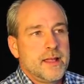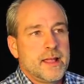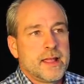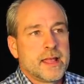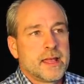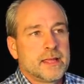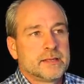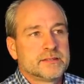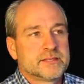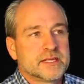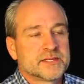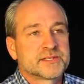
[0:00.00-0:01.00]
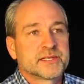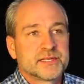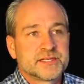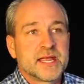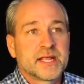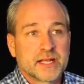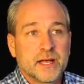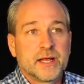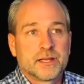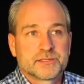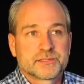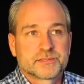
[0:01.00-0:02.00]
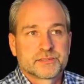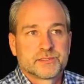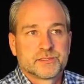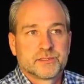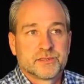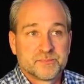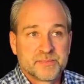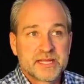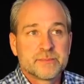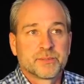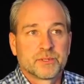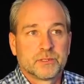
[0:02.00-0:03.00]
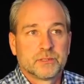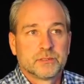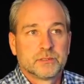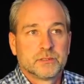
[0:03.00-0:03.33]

And it's going to take us, the people,